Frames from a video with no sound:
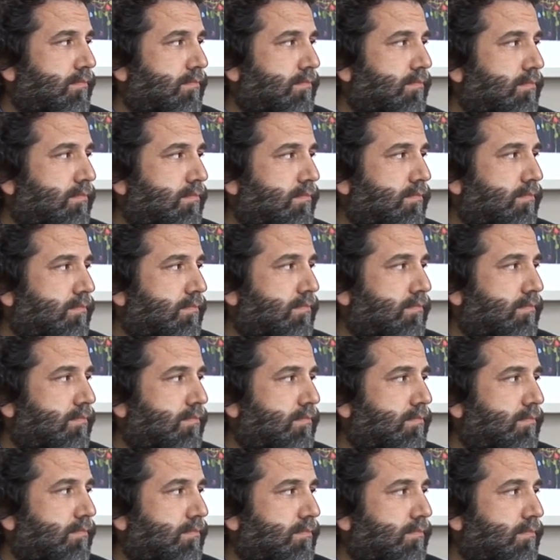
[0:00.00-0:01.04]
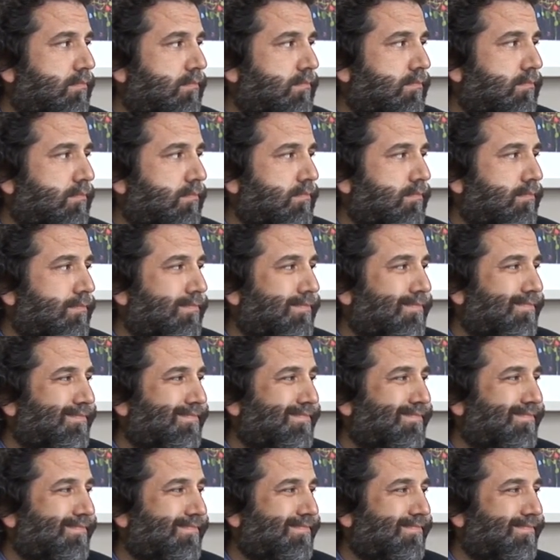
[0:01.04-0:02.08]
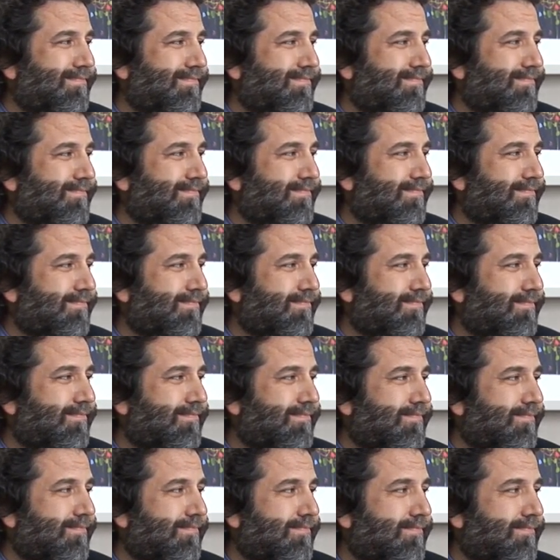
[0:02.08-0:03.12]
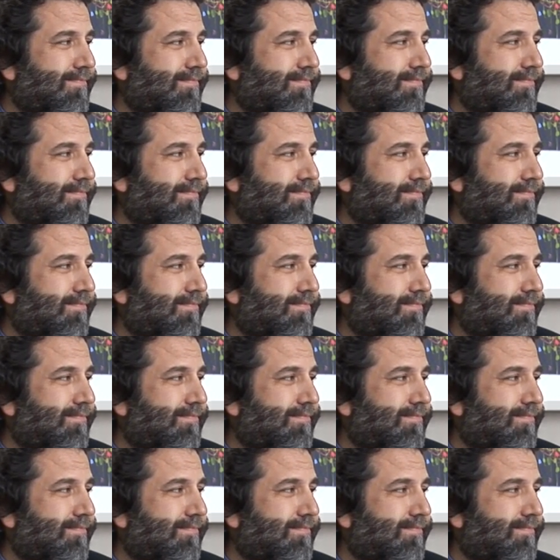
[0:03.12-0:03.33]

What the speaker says: The person shown says nothing.